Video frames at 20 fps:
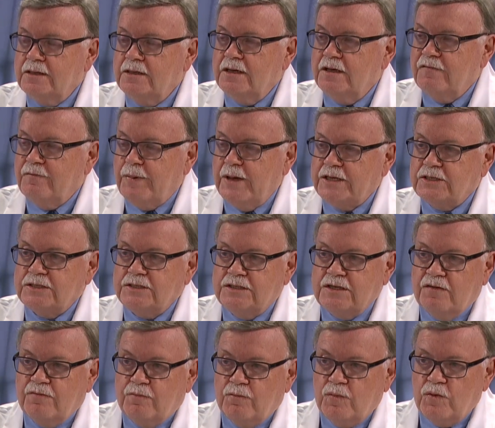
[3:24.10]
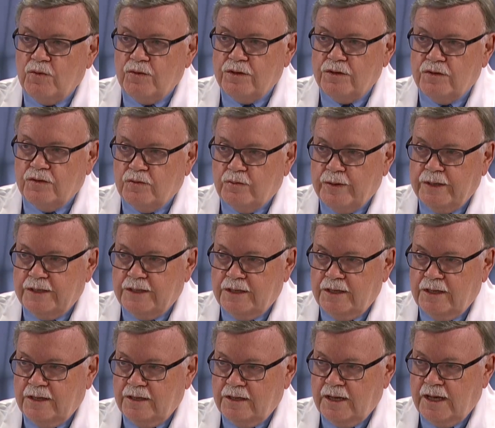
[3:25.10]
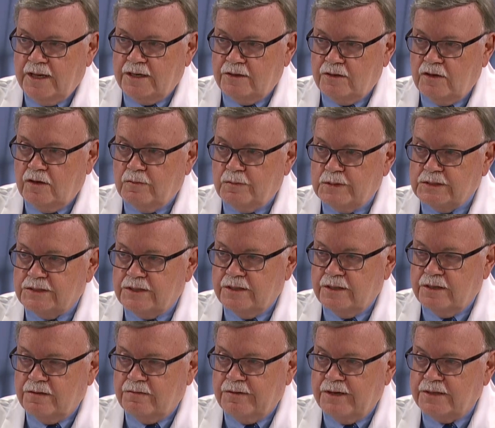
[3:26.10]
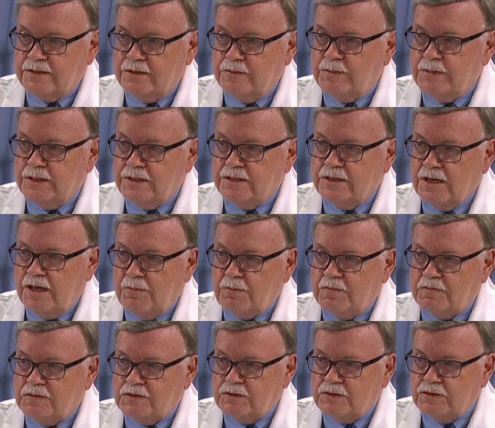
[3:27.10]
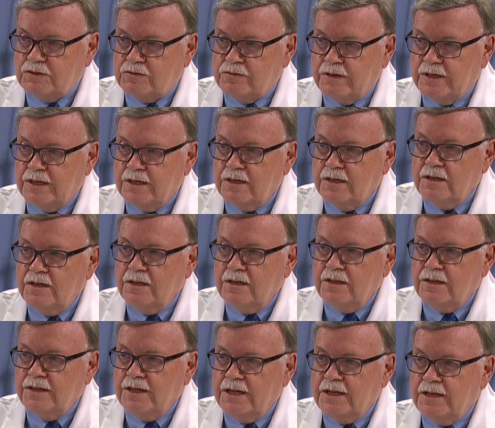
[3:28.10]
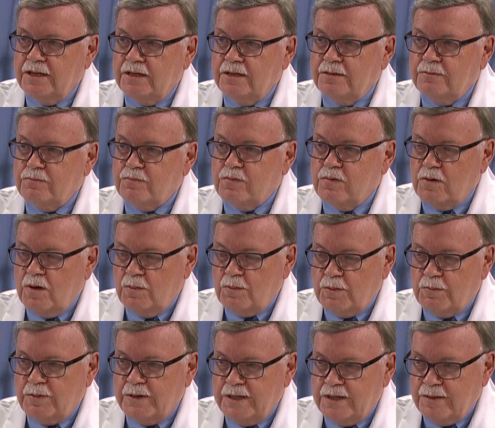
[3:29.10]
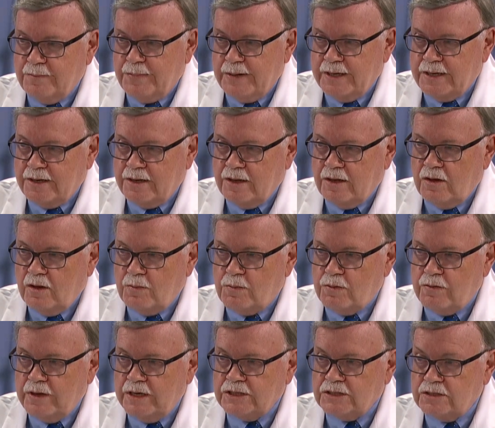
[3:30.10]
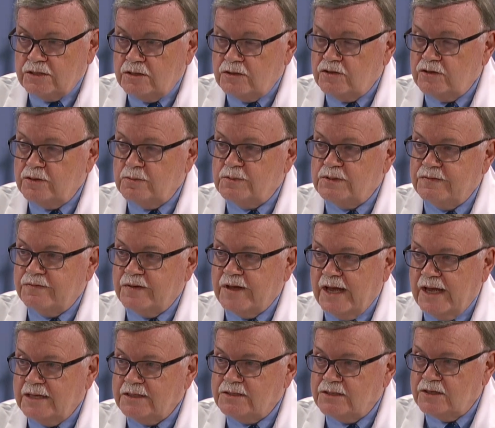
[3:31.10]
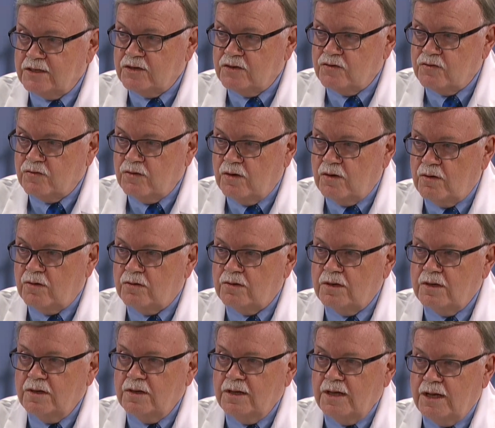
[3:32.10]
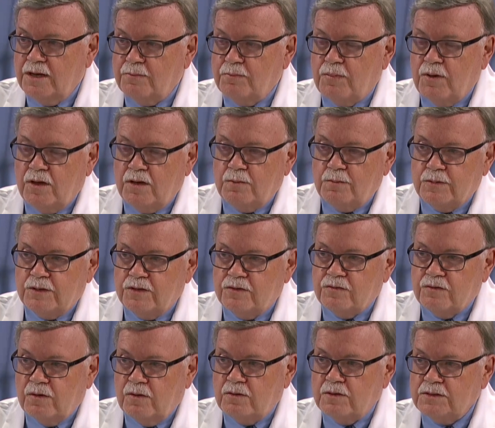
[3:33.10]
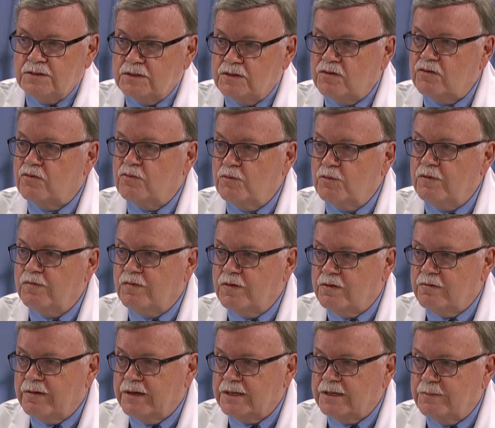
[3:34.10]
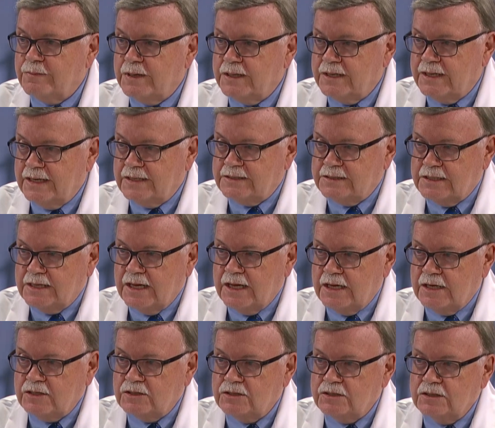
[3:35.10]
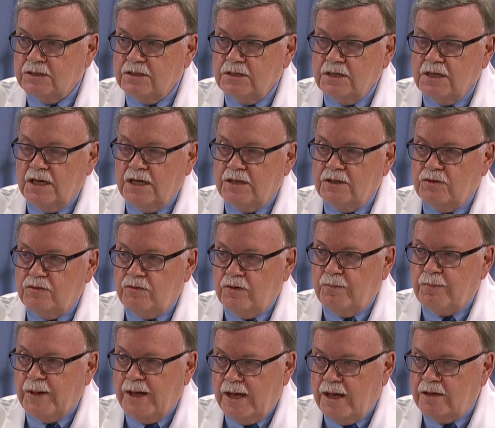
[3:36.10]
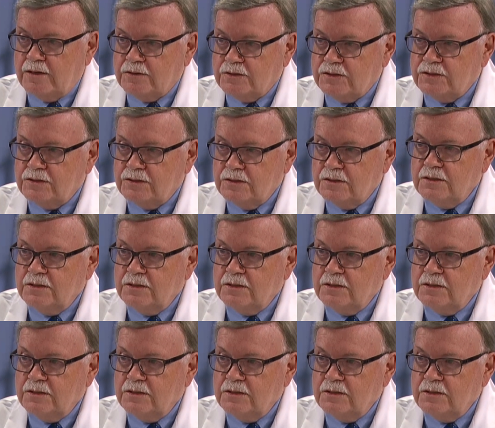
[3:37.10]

If patients have more than 20 adenomas in their rectum at the time of surgery, then probably the better operation in terms of cancer control and polyp control is to remove the rectum at that stage and do a pouch.